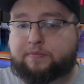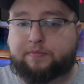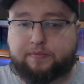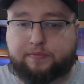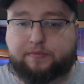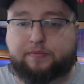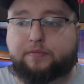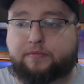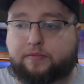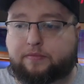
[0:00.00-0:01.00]

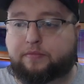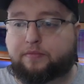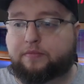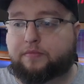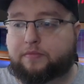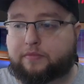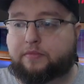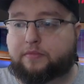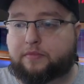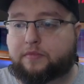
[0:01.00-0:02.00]

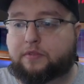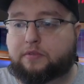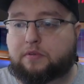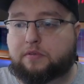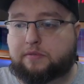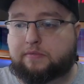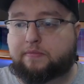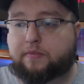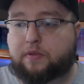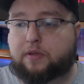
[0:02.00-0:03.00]

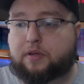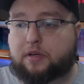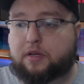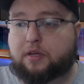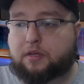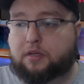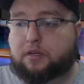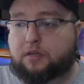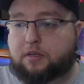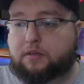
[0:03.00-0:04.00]

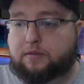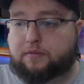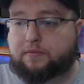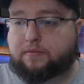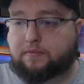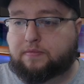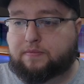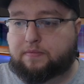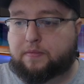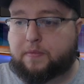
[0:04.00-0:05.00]

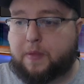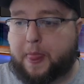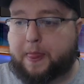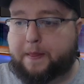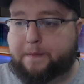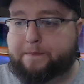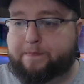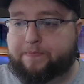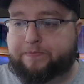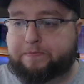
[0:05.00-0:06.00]

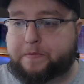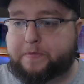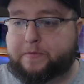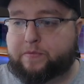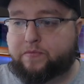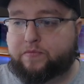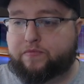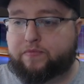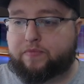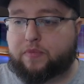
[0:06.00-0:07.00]

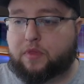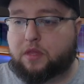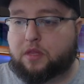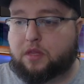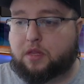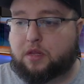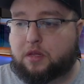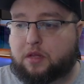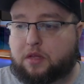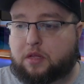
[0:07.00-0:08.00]
No words are spoken by the person on screen.